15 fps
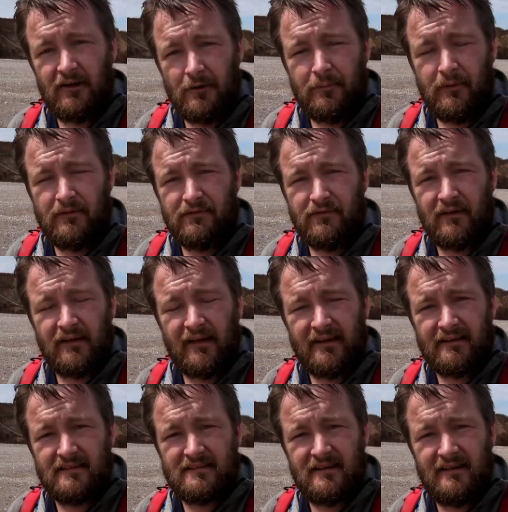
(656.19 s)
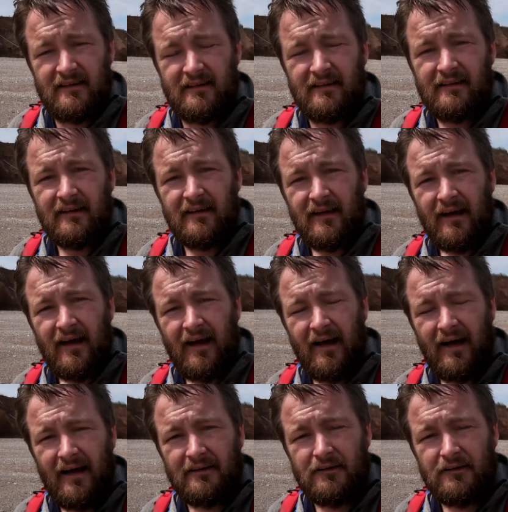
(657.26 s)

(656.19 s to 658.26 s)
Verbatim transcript: hope you liked it uh,